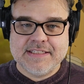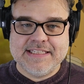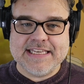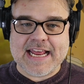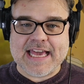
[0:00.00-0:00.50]

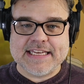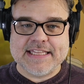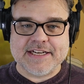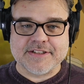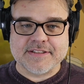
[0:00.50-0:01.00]
Get out of
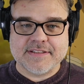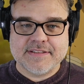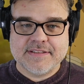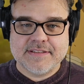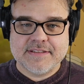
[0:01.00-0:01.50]
there.
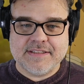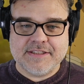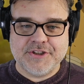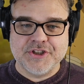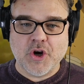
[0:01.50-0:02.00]

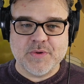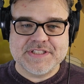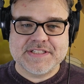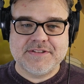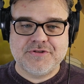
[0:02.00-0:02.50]
You can
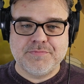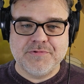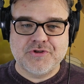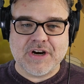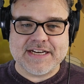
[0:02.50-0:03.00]
always
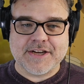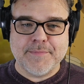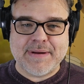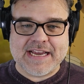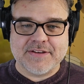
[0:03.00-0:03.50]
try to
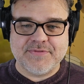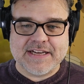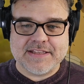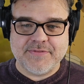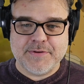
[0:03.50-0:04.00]
come back and
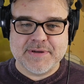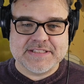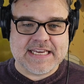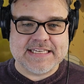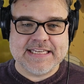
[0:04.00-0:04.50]
fight the female
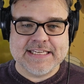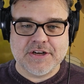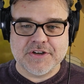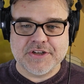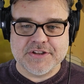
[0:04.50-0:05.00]
Titan again
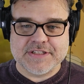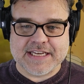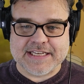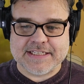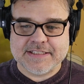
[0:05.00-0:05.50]
on another
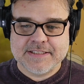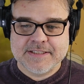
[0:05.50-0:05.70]
day.